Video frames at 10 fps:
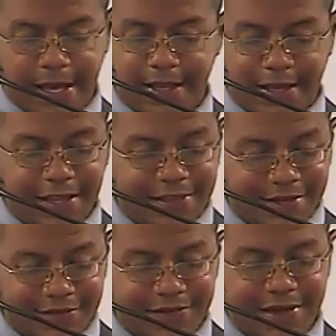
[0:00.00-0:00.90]
get, get
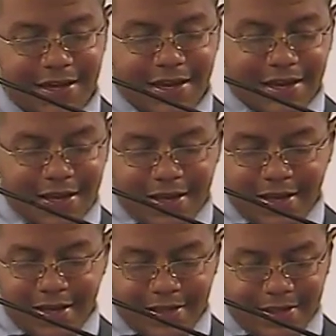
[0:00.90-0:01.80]
this,
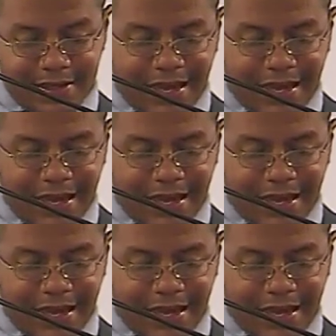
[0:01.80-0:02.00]
the